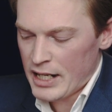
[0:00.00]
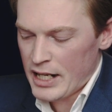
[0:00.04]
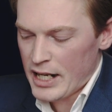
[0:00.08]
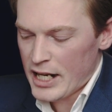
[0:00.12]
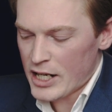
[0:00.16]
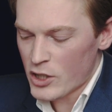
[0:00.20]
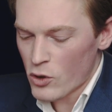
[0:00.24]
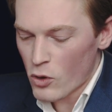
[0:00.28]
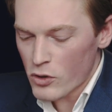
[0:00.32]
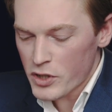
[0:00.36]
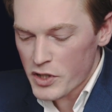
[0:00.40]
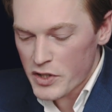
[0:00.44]

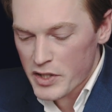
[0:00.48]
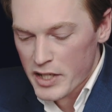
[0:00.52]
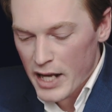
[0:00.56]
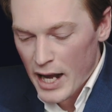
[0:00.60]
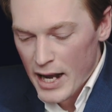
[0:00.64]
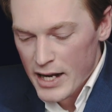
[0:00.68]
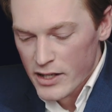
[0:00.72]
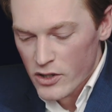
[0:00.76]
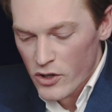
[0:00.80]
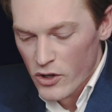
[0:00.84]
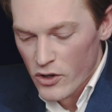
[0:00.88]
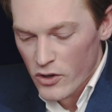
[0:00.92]
In order to
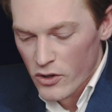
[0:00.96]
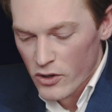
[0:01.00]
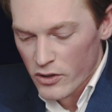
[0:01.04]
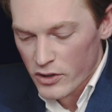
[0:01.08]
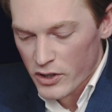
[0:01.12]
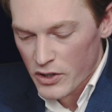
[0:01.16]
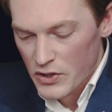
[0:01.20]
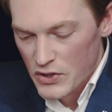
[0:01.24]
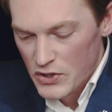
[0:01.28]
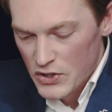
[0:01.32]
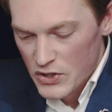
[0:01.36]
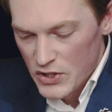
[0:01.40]
gain her
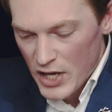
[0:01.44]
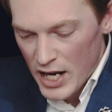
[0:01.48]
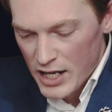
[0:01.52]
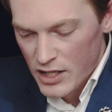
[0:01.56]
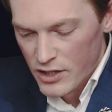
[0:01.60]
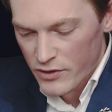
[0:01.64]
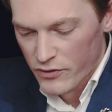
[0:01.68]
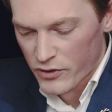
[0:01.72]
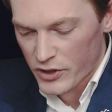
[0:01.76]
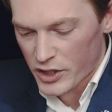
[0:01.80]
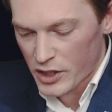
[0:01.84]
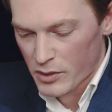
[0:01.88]

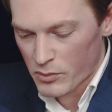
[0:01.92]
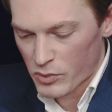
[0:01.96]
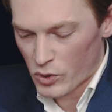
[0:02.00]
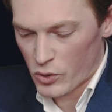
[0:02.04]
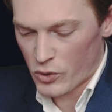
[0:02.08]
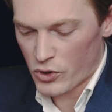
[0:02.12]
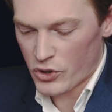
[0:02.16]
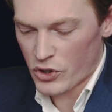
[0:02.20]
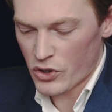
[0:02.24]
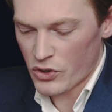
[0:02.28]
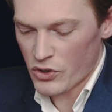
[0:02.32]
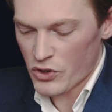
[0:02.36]
consent for the
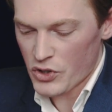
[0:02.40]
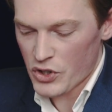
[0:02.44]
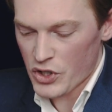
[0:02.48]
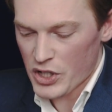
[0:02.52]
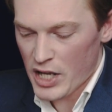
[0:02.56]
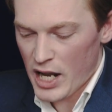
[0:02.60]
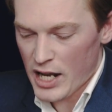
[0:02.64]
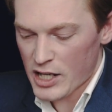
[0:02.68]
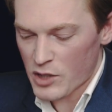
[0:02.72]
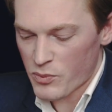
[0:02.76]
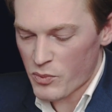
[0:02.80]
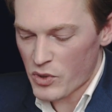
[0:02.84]
abortion,
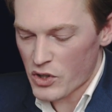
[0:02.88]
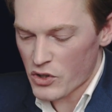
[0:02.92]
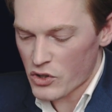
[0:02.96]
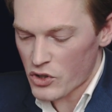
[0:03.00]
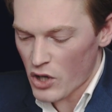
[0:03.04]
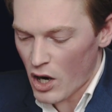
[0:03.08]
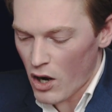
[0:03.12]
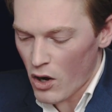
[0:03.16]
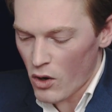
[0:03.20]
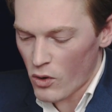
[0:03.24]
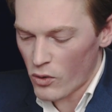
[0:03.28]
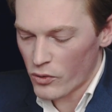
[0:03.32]
she has been
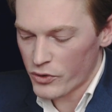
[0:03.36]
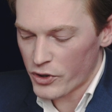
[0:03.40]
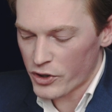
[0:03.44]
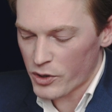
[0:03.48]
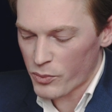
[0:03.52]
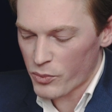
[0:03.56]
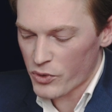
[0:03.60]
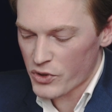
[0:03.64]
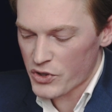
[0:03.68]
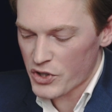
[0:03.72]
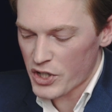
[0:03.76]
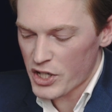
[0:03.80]
told that the
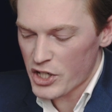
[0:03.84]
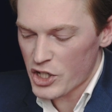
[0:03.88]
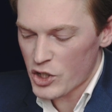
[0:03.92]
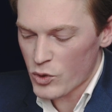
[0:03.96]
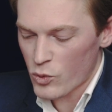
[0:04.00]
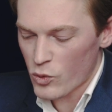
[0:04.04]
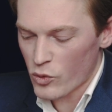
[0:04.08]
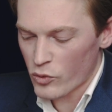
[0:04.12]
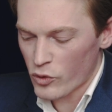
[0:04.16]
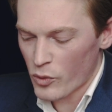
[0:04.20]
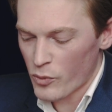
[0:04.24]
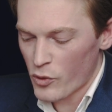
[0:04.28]
procedure
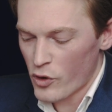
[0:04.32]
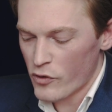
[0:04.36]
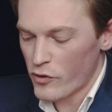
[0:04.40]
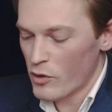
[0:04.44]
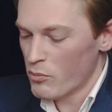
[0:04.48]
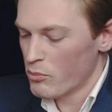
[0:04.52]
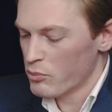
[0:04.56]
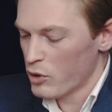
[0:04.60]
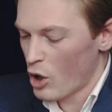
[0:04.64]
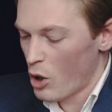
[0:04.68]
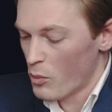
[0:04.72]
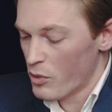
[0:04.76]
will remove a
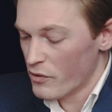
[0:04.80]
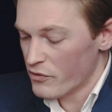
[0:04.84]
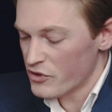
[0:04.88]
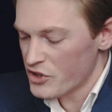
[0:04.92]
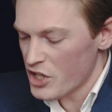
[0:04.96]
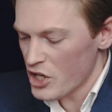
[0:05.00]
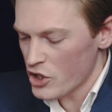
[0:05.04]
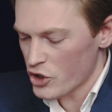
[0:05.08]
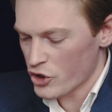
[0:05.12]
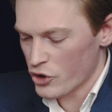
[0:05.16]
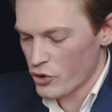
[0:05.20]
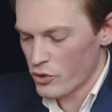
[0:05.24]
blob of
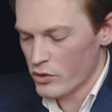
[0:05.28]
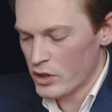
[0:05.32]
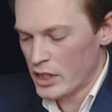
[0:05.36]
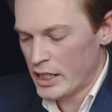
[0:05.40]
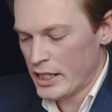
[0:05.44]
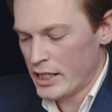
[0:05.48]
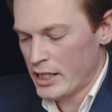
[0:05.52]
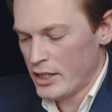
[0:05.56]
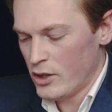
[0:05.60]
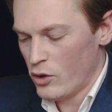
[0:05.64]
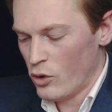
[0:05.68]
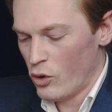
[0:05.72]
tissue,
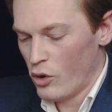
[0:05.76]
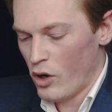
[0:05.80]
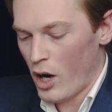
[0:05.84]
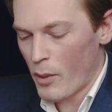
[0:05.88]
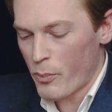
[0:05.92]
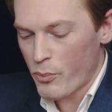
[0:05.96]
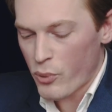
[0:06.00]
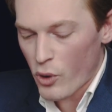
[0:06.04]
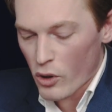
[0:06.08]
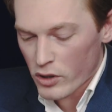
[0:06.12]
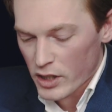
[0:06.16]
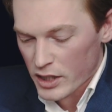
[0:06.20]
or a
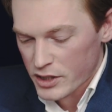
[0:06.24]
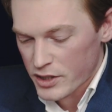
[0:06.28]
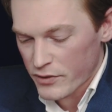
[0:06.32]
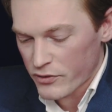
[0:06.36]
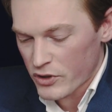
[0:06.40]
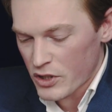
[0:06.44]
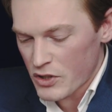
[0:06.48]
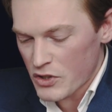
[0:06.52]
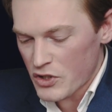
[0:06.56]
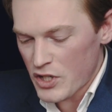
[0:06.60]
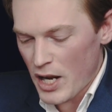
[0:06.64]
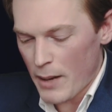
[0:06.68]
product of
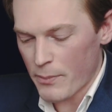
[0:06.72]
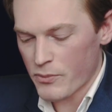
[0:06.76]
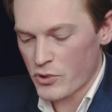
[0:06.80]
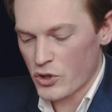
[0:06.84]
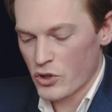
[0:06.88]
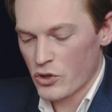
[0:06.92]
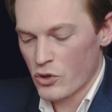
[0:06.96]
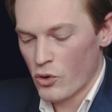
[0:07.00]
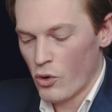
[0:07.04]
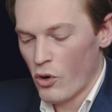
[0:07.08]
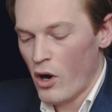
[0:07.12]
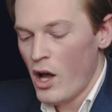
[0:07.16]

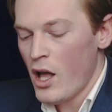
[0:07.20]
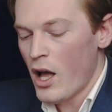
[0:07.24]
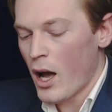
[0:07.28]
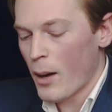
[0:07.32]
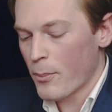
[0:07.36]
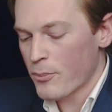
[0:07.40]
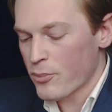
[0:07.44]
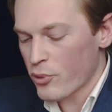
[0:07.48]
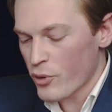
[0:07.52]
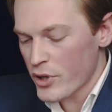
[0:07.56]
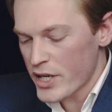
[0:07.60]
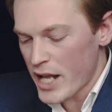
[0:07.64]
conception, or a
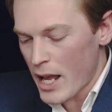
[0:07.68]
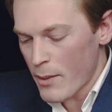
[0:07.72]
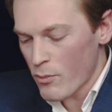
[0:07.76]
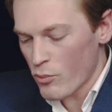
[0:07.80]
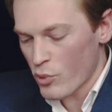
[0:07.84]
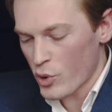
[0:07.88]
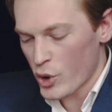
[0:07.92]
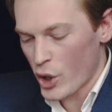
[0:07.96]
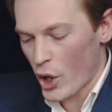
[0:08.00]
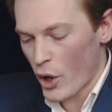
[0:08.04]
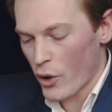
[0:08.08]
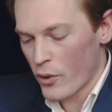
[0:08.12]

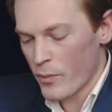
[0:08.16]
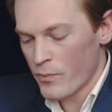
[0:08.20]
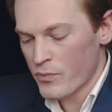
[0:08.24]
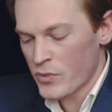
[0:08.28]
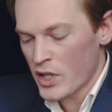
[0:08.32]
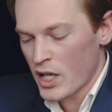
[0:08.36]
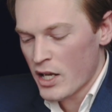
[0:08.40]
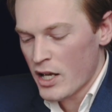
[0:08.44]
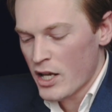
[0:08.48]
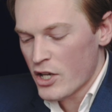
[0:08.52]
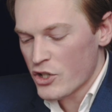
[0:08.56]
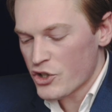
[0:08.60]
pre-embryo.
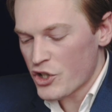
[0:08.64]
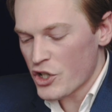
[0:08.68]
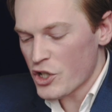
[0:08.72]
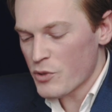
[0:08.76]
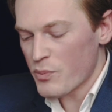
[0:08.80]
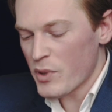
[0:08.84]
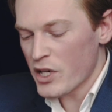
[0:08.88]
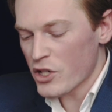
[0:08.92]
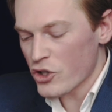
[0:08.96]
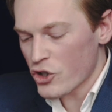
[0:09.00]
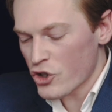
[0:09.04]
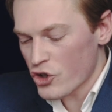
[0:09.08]
She's
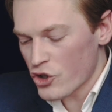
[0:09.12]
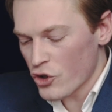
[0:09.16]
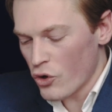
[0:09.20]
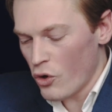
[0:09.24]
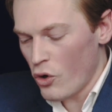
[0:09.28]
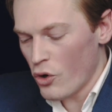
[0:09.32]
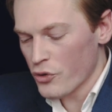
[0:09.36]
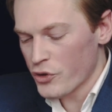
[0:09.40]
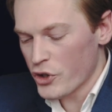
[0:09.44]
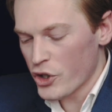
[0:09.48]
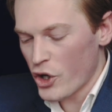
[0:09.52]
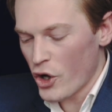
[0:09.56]
been
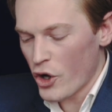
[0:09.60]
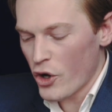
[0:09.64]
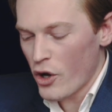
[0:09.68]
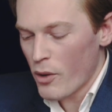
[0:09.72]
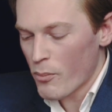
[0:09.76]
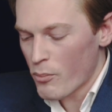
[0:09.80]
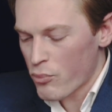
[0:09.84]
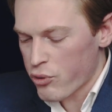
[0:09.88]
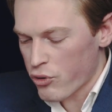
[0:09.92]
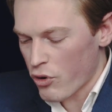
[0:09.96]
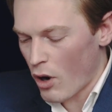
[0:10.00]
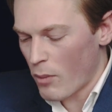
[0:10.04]
assured that her
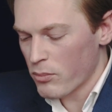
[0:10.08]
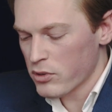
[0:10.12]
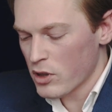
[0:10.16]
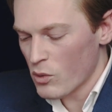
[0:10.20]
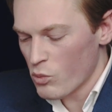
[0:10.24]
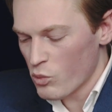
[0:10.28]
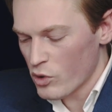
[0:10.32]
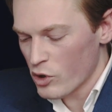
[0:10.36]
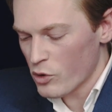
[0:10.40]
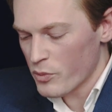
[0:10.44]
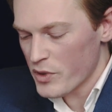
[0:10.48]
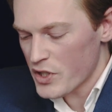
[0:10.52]

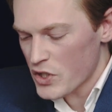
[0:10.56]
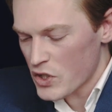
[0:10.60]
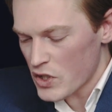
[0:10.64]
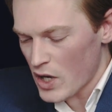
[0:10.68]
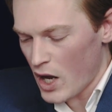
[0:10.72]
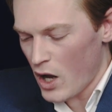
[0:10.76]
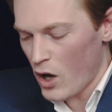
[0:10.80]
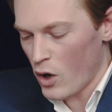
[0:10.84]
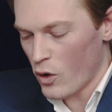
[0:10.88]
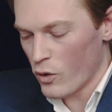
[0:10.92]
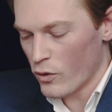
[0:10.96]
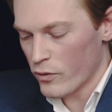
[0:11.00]
problem will be
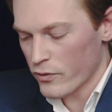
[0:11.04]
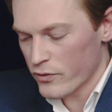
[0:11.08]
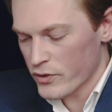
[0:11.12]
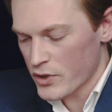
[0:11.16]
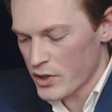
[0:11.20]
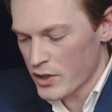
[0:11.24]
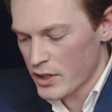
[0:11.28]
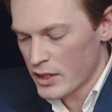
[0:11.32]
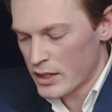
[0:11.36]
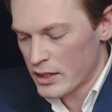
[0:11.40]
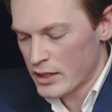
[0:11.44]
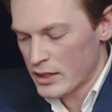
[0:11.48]
solved
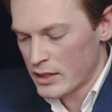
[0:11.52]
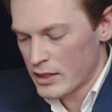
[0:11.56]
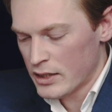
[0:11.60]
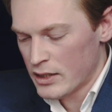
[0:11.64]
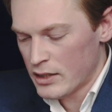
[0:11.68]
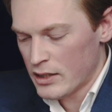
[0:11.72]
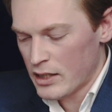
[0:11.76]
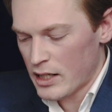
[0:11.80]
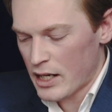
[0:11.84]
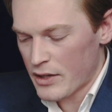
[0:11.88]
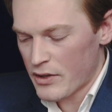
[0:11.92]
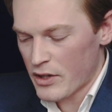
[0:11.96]

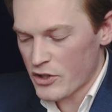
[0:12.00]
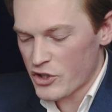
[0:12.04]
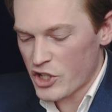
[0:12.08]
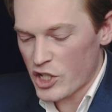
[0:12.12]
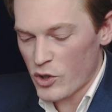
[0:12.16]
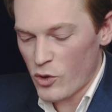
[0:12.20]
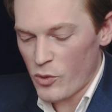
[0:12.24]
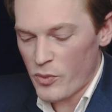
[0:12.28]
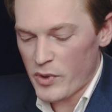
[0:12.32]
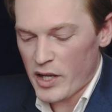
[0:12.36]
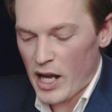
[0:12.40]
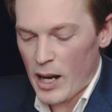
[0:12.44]
and that she
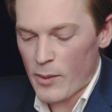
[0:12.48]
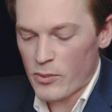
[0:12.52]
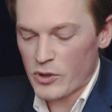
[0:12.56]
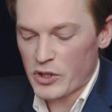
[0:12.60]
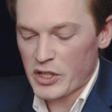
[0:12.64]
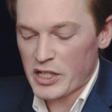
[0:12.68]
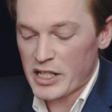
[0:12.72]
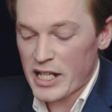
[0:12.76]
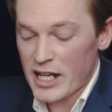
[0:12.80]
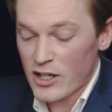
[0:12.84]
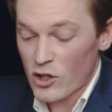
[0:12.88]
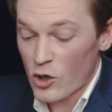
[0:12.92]
will be able to
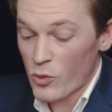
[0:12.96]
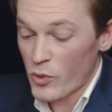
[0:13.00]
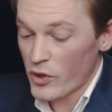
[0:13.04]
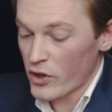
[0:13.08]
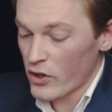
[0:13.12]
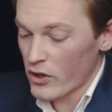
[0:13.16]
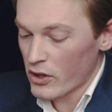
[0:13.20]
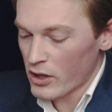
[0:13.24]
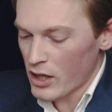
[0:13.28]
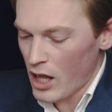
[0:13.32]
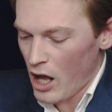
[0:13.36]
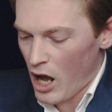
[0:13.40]
get on with
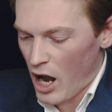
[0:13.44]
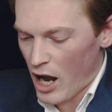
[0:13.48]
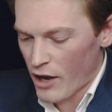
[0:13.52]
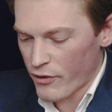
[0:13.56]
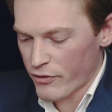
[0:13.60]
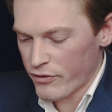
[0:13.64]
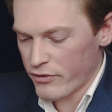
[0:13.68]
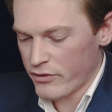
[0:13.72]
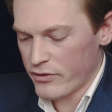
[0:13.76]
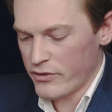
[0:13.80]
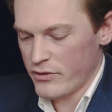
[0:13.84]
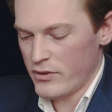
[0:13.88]
her
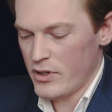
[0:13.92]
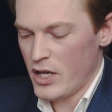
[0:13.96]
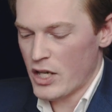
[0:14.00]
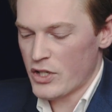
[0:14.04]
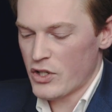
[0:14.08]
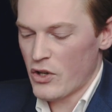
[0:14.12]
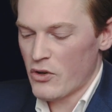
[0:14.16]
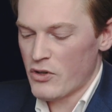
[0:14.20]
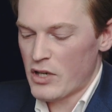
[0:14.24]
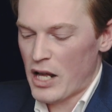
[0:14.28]
life as though